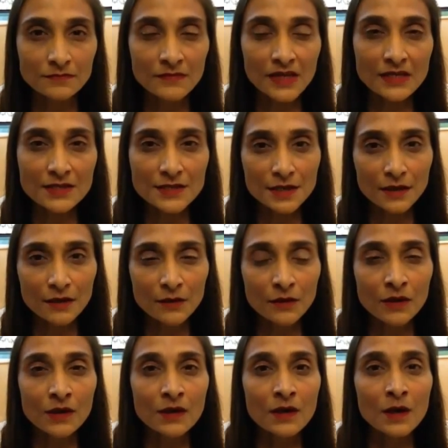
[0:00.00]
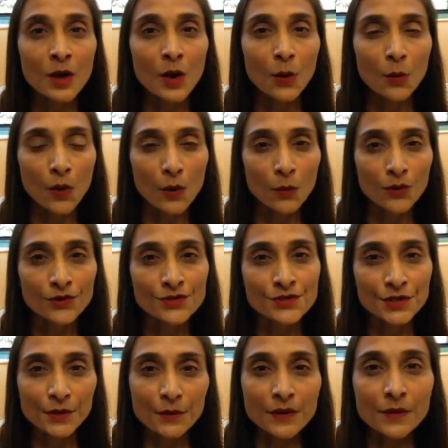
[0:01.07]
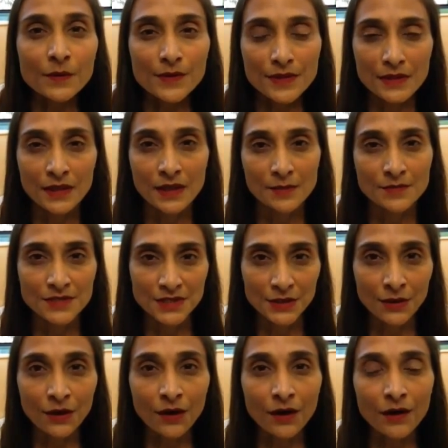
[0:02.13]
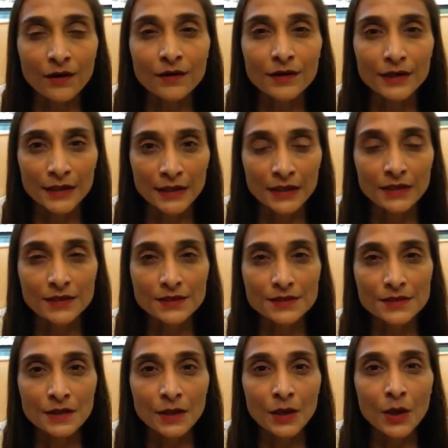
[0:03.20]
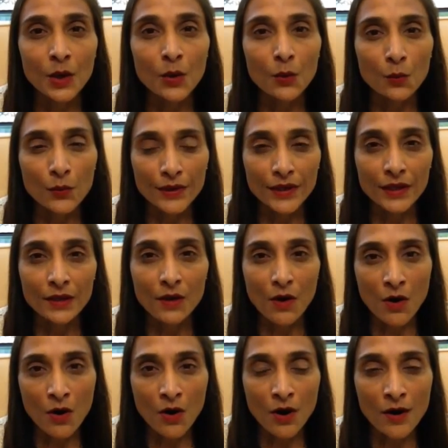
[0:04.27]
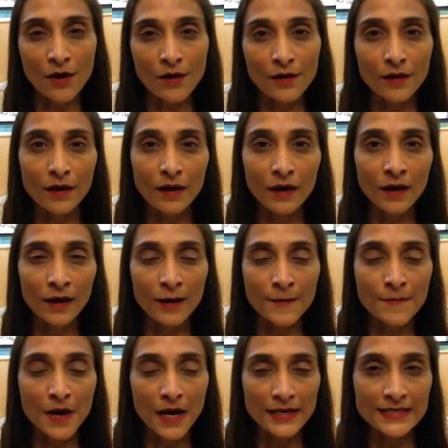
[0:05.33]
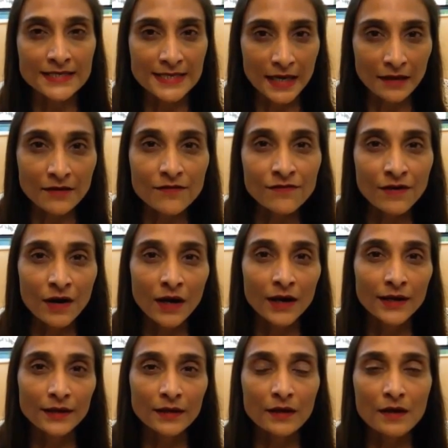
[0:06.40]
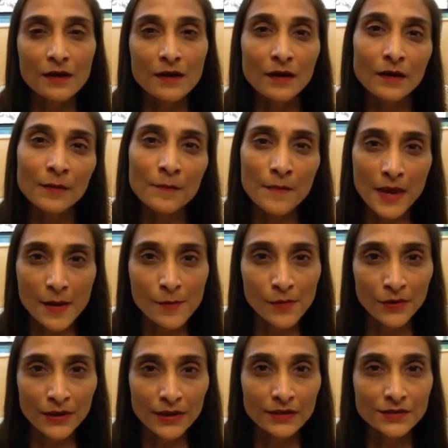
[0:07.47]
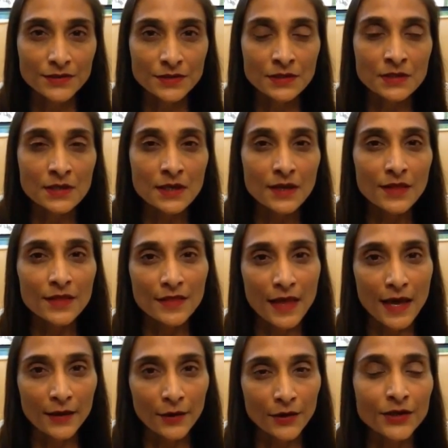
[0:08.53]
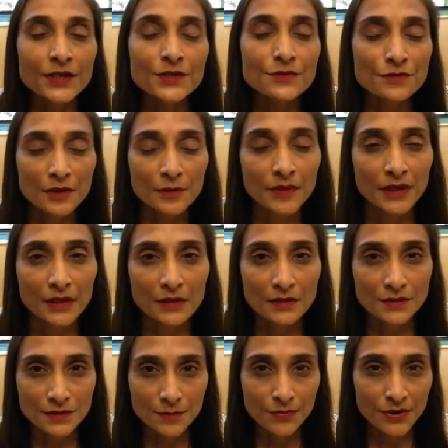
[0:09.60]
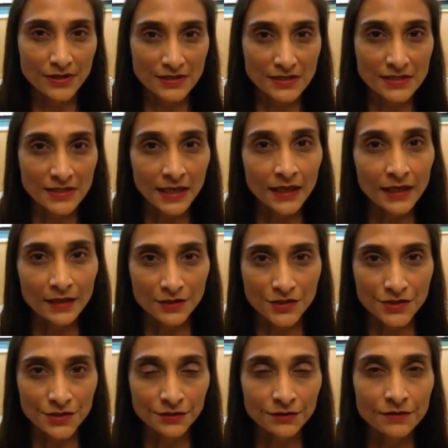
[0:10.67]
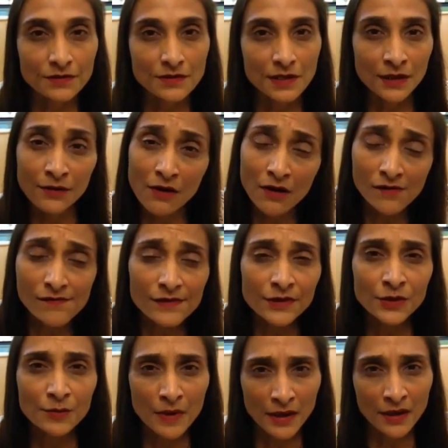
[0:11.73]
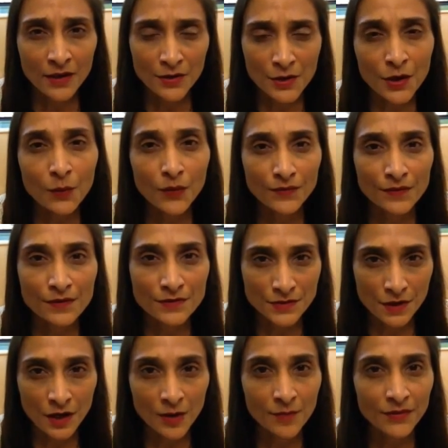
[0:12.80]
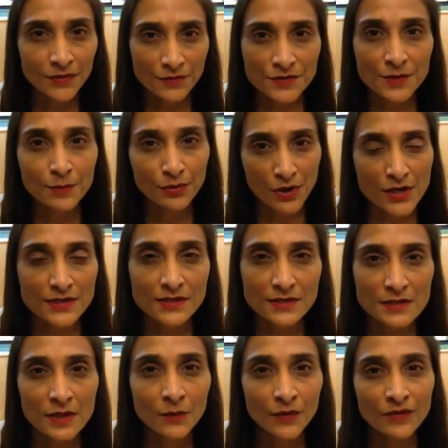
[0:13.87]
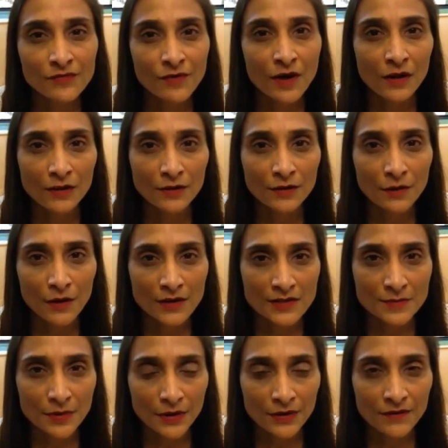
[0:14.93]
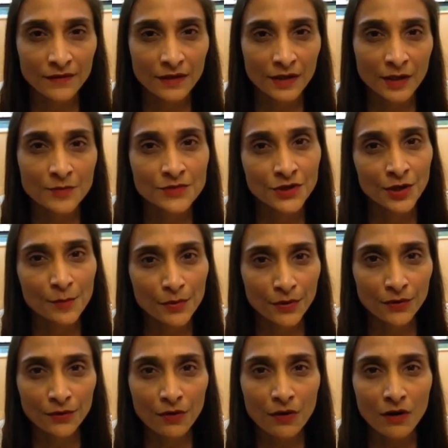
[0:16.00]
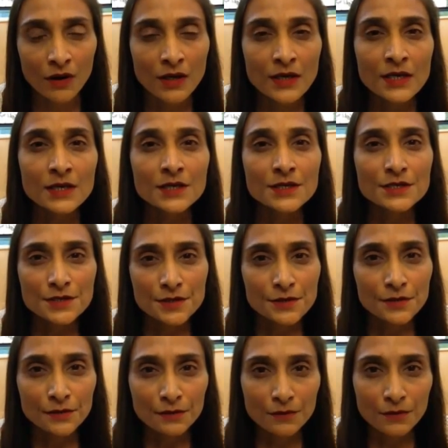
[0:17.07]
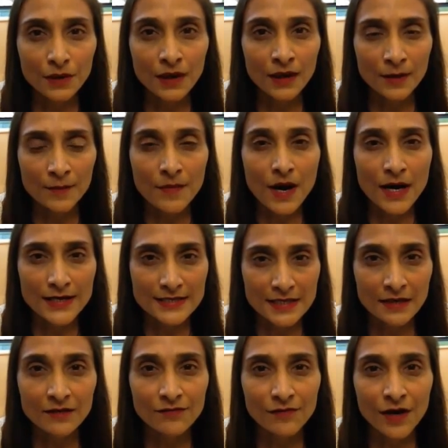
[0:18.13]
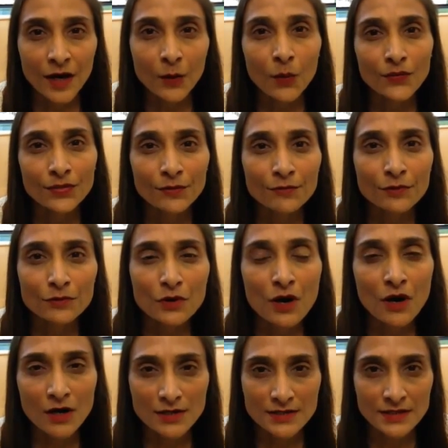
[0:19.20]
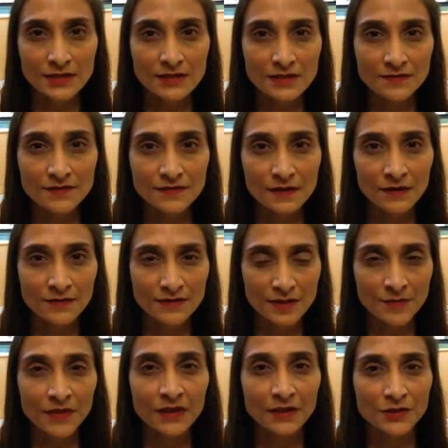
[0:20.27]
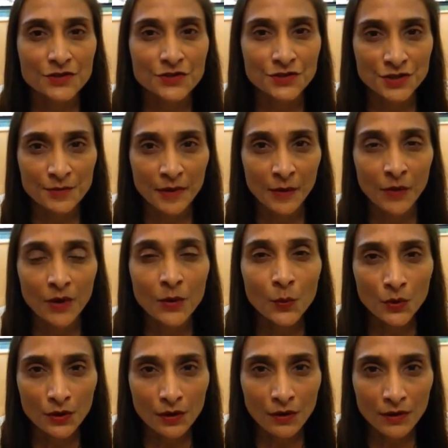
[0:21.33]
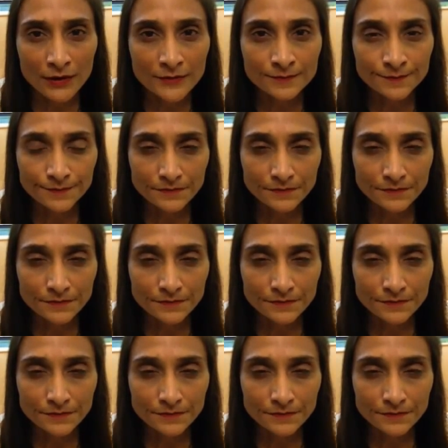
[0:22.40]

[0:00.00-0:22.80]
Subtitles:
And so what we're doing with EMDR is we are identifying memories that are contributing to present-day issues, and often you may not know what those are, but there's a process that we follow as part of the EMDR protocol to identify what the root cause is of some of the issues you may want to work on.